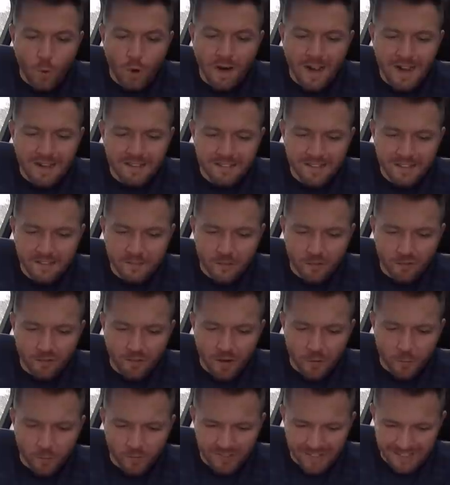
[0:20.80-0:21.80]
A six
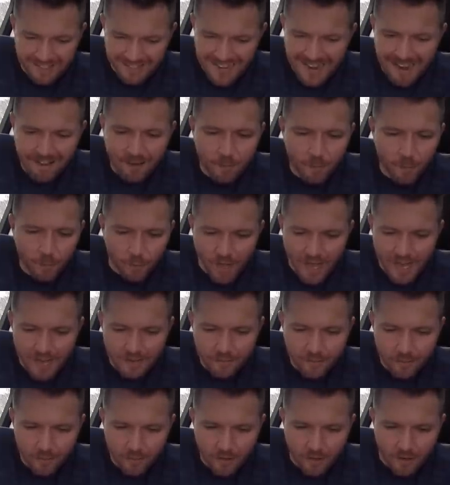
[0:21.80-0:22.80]
Allroad was a terrible,
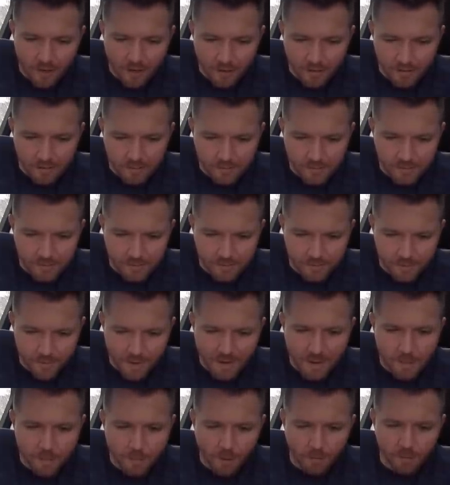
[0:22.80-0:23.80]
hateful car.
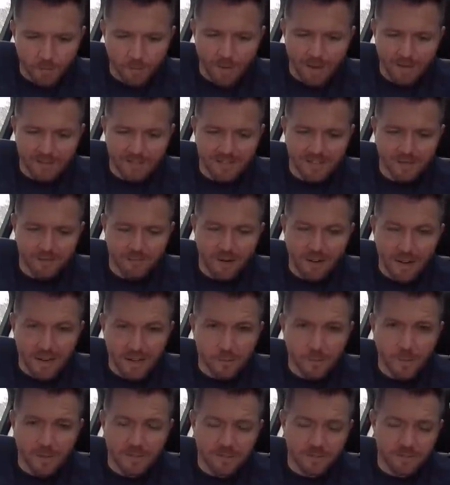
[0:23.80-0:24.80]
Very problematic, very
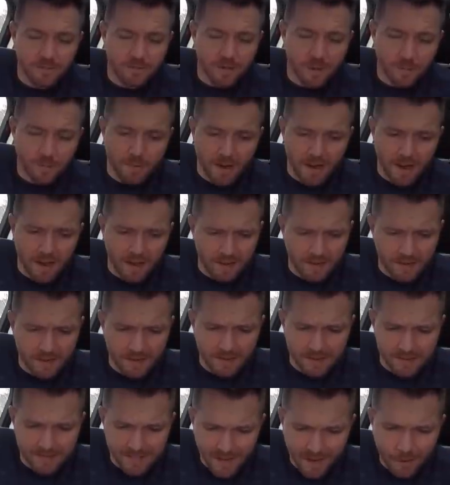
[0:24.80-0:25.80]
expensive to repair,
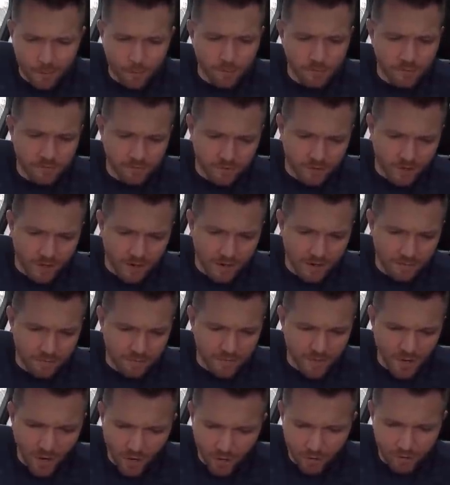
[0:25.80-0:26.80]
terrible to drive,
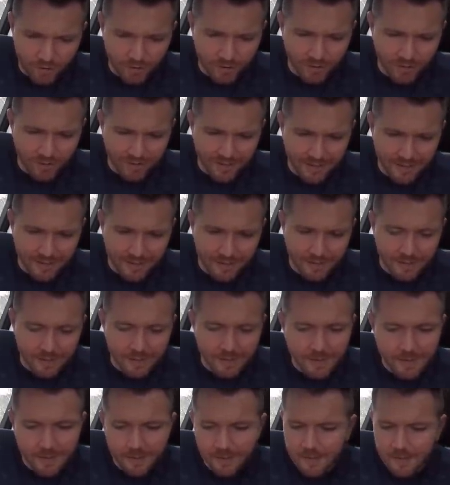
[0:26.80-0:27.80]
not good looking.
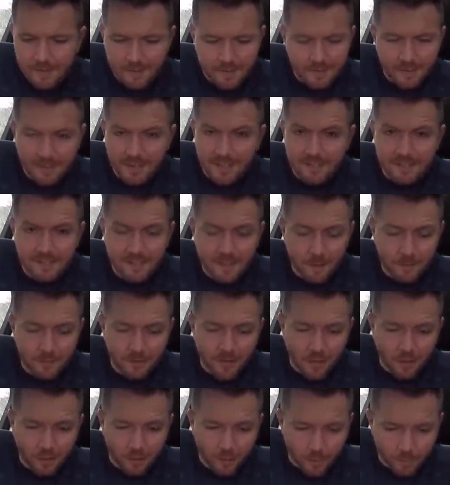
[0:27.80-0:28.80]
The list goes
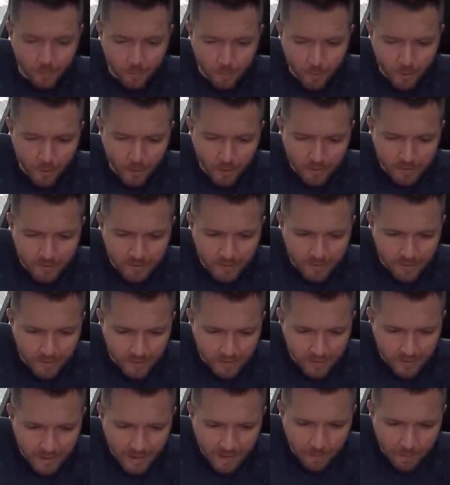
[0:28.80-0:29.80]
on, but that